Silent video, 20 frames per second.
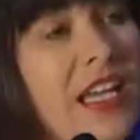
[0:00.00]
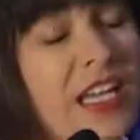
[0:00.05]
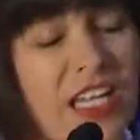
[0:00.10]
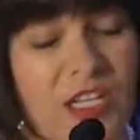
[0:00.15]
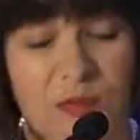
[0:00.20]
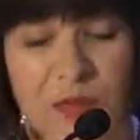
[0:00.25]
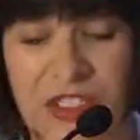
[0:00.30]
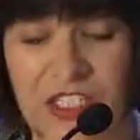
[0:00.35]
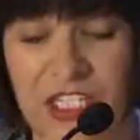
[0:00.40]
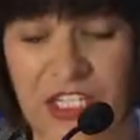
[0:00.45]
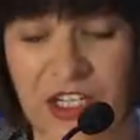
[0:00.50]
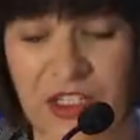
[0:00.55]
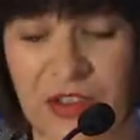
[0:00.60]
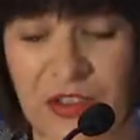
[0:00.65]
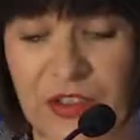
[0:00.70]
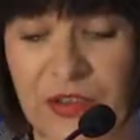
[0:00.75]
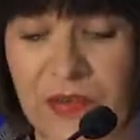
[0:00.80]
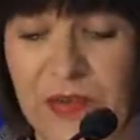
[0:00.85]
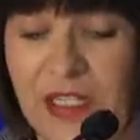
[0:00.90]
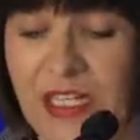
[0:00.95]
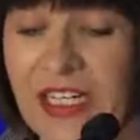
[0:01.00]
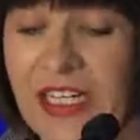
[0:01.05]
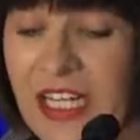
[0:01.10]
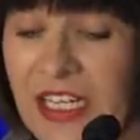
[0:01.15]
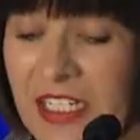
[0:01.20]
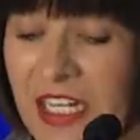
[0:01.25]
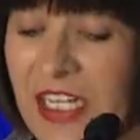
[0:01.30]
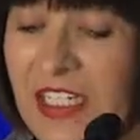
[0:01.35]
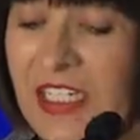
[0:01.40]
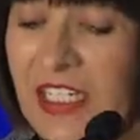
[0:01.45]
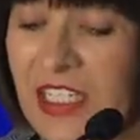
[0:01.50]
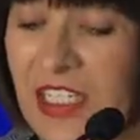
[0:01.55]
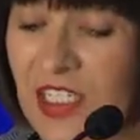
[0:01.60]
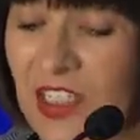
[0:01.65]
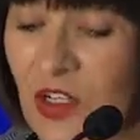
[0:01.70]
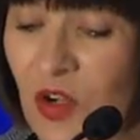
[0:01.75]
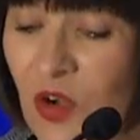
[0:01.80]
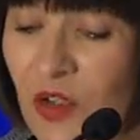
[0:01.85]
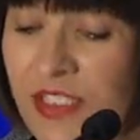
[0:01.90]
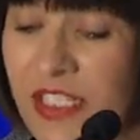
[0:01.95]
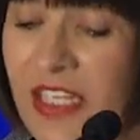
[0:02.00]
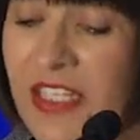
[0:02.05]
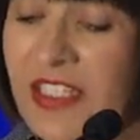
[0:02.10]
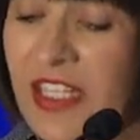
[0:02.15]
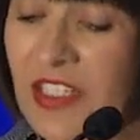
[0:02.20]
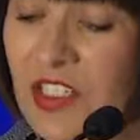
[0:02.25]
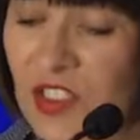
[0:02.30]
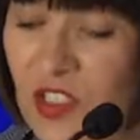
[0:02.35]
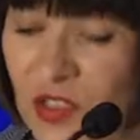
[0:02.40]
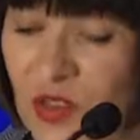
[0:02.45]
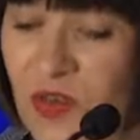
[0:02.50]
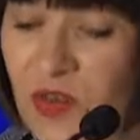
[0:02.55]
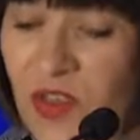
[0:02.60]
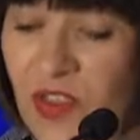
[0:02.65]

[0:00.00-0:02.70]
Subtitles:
In particular, Canadians told us that two